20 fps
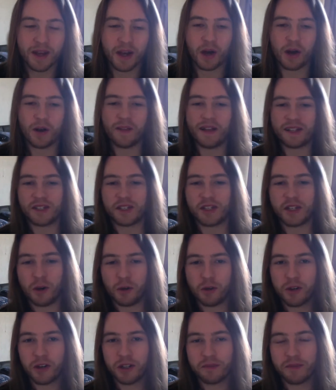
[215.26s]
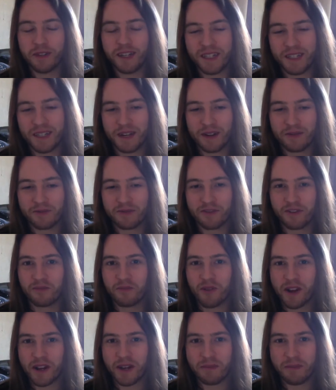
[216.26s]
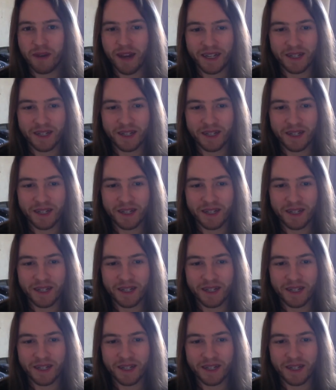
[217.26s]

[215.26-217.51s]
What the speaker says: Oh, that's Saul Goodman, isn't it, from Breaking Bad?